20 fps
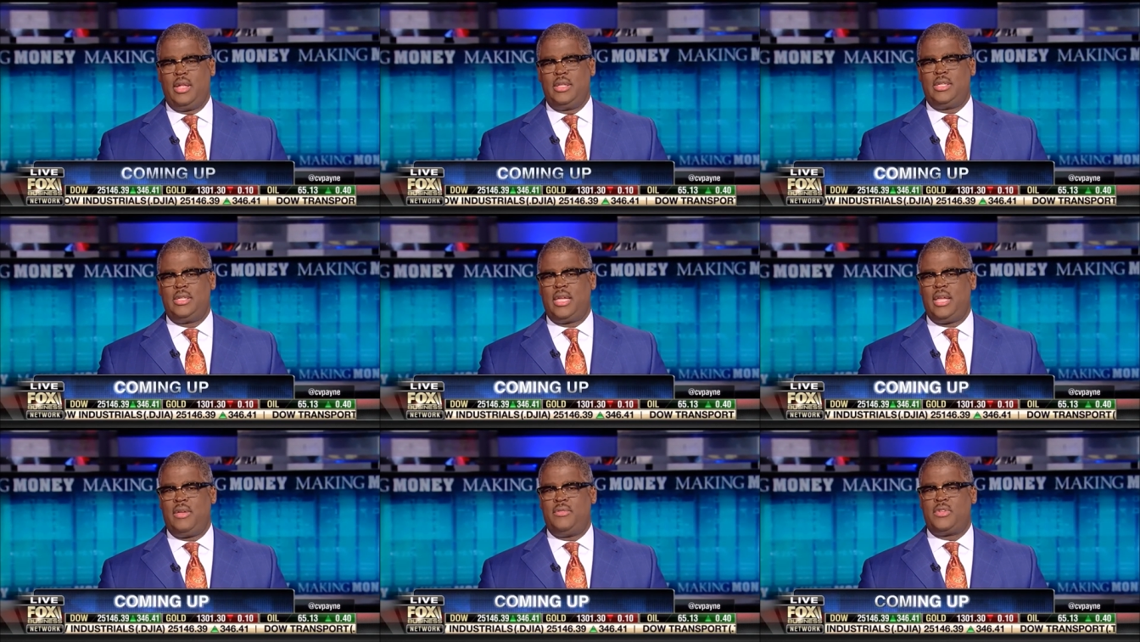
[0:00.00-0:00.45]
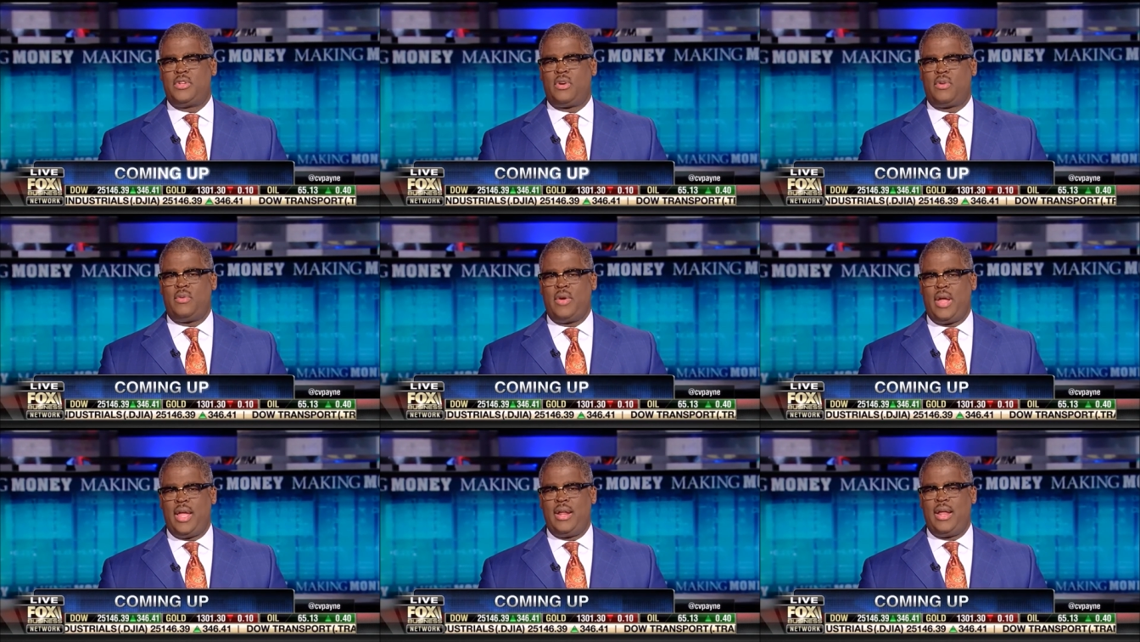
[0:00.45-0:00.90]
to give
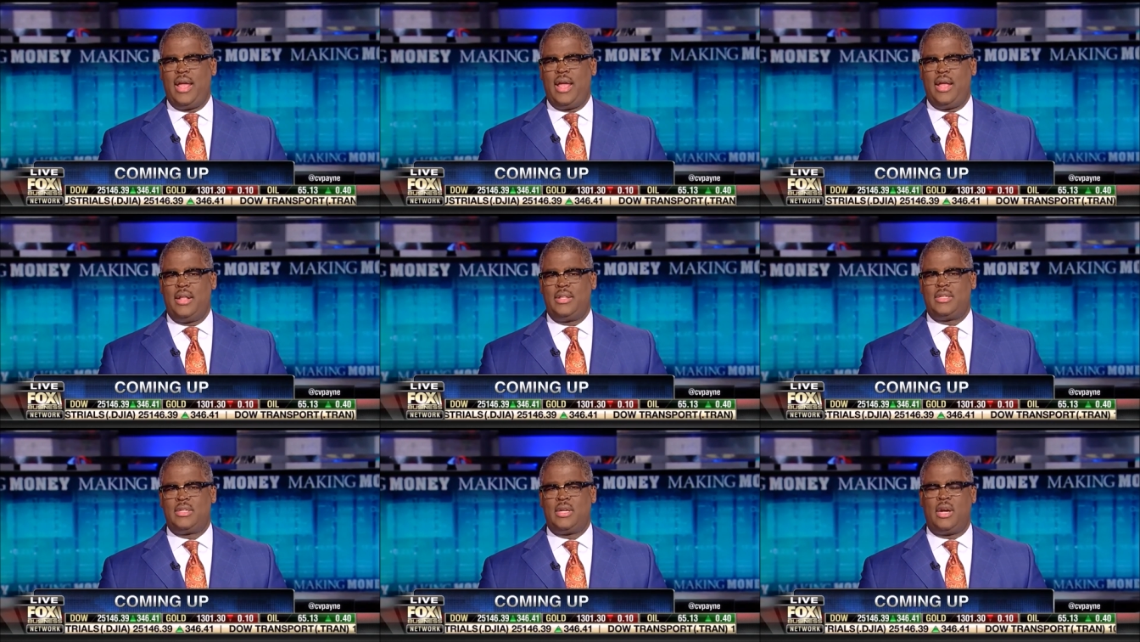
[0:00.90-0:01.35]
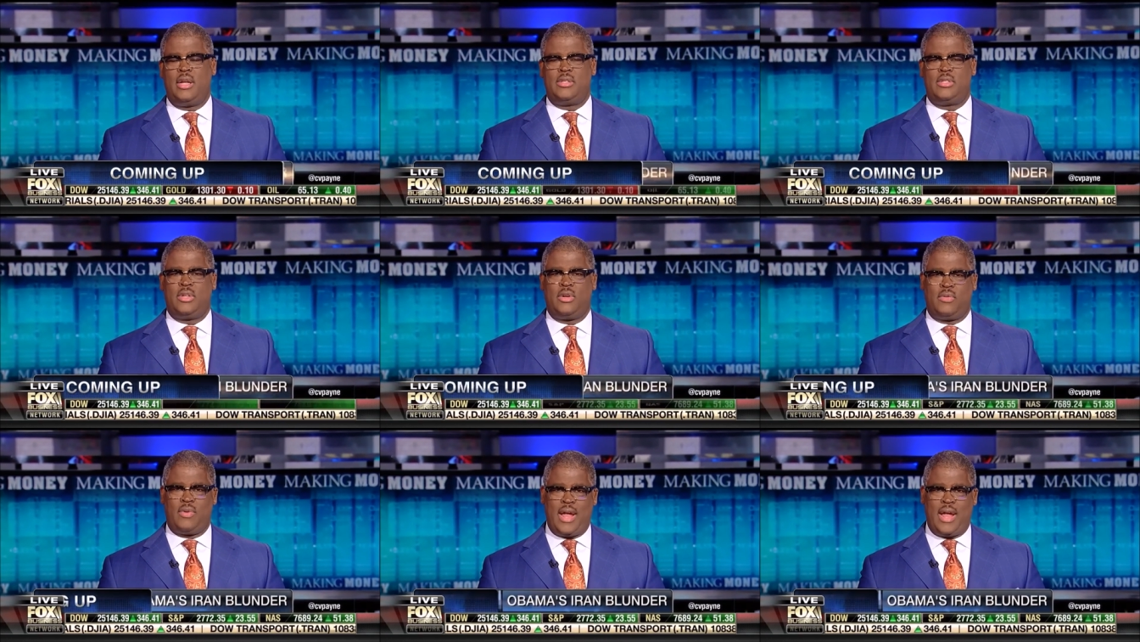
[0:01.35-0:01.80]
Tehran, uh,
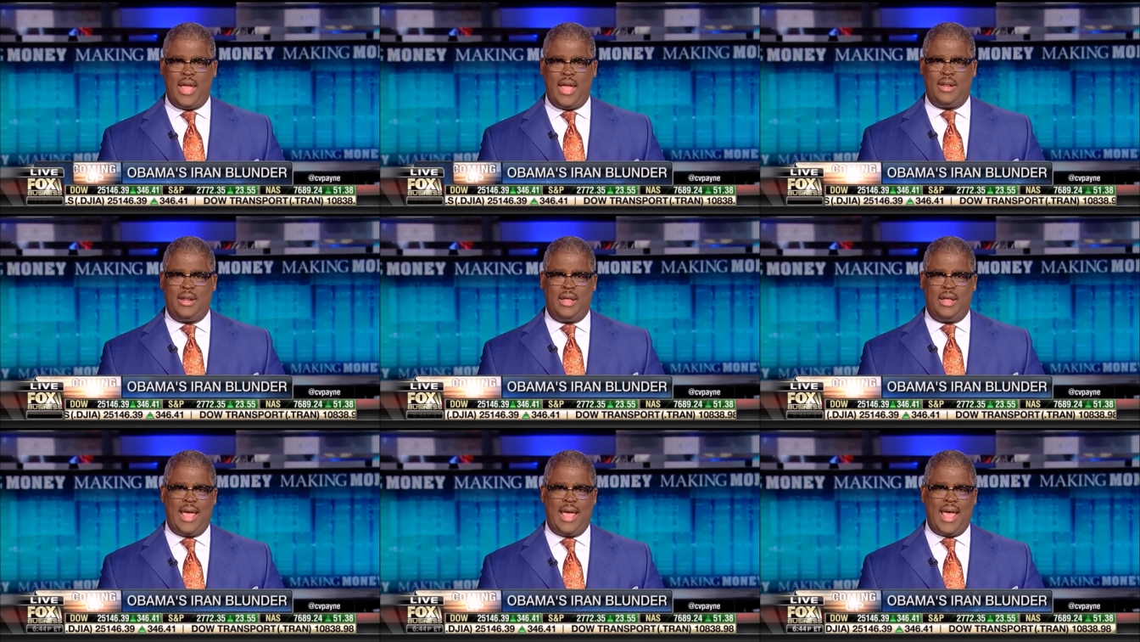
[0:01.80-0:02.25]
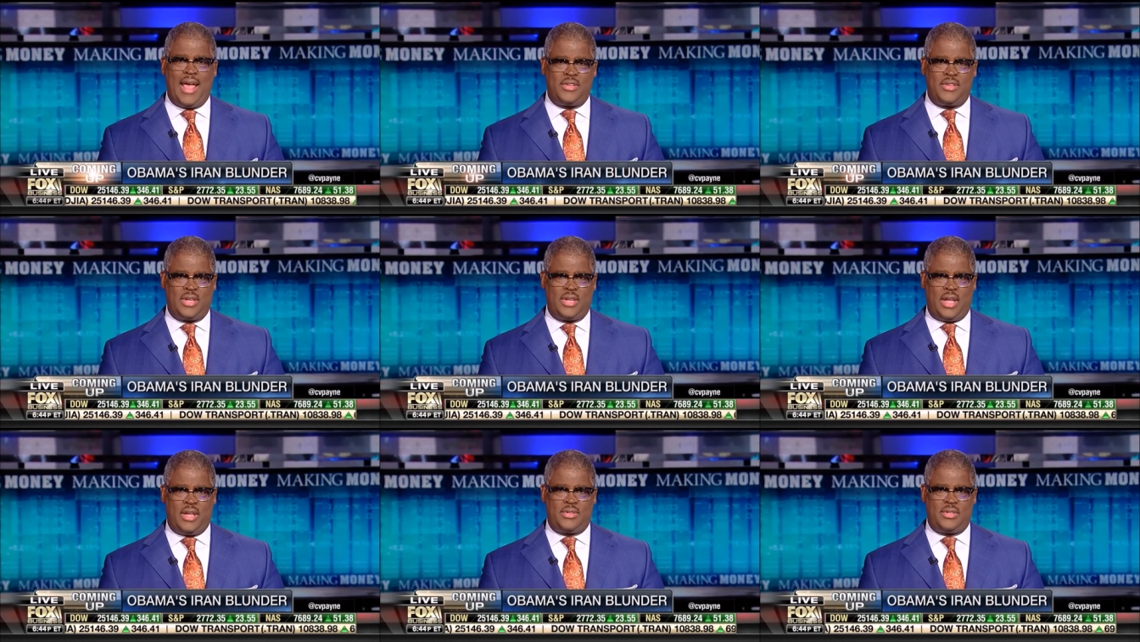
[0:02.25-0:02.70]
Tehran
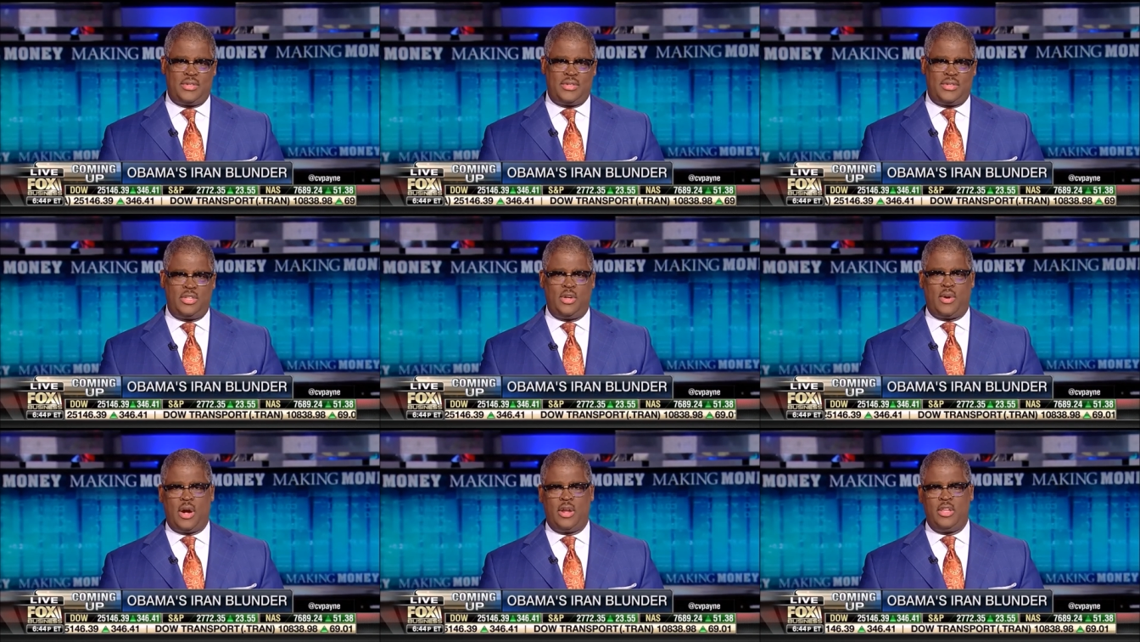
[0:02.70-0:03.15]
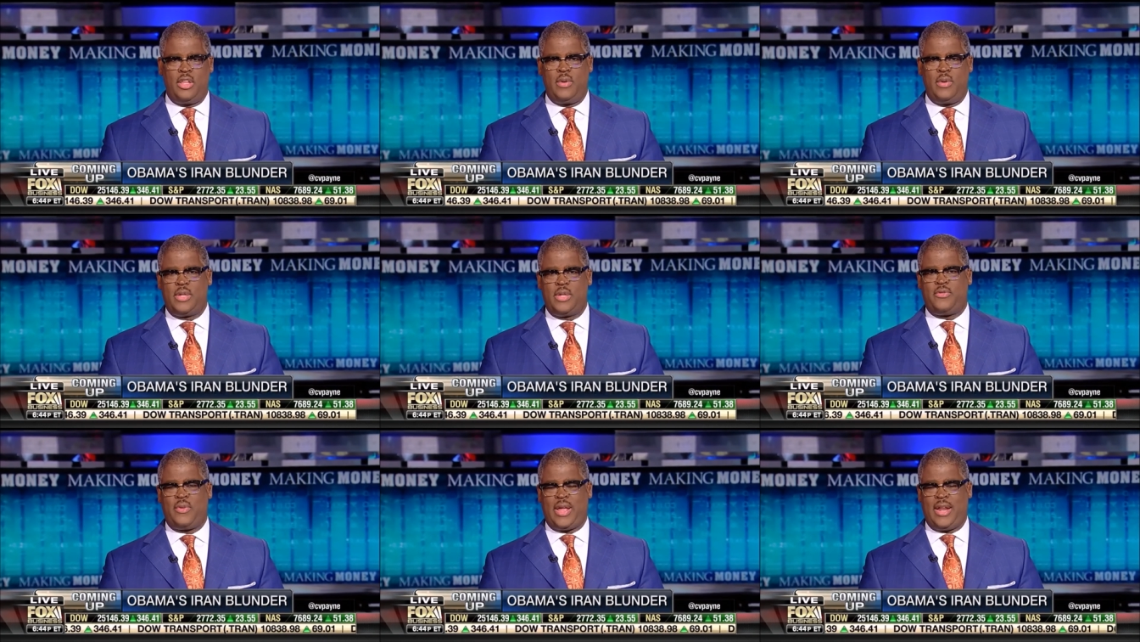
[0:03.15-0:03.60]
access to our
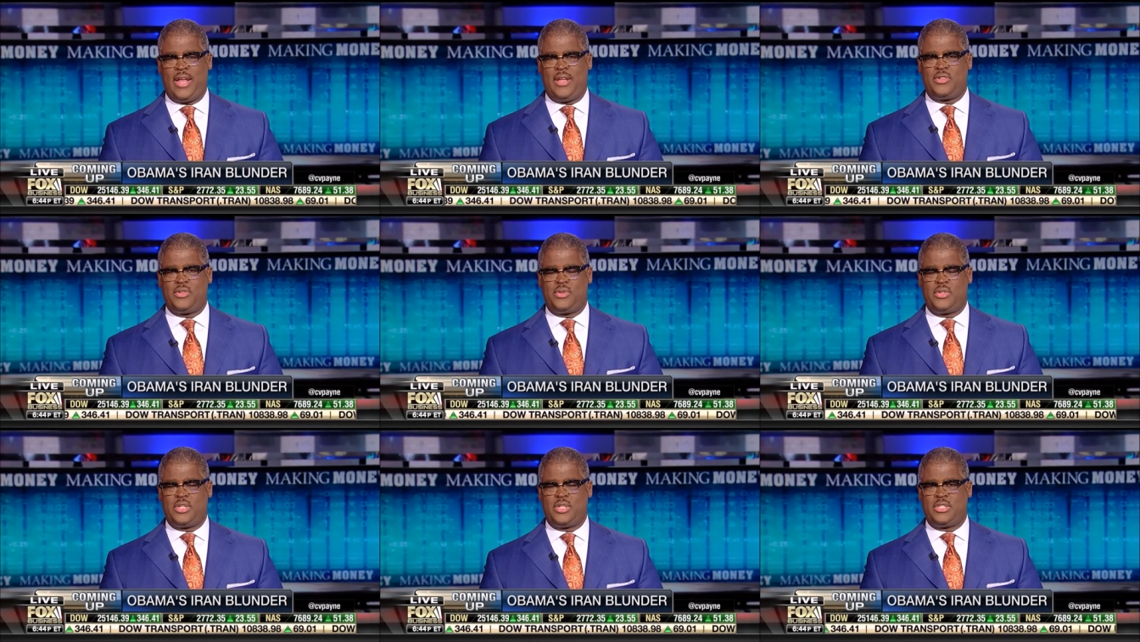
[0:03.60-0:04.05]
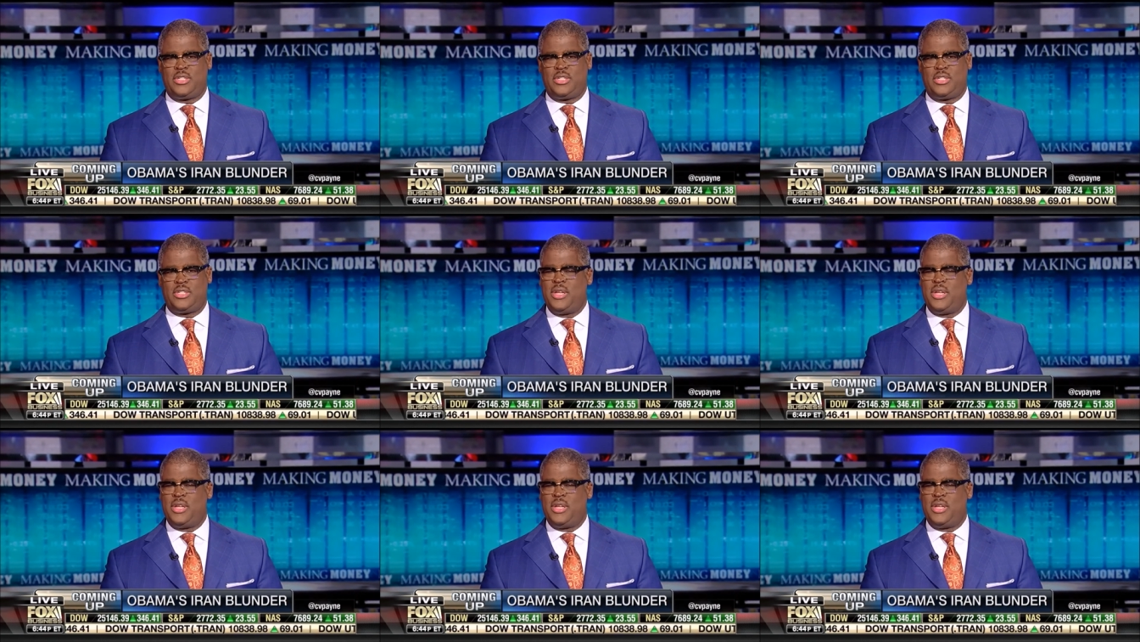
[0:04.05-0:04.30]
U.S. financial system.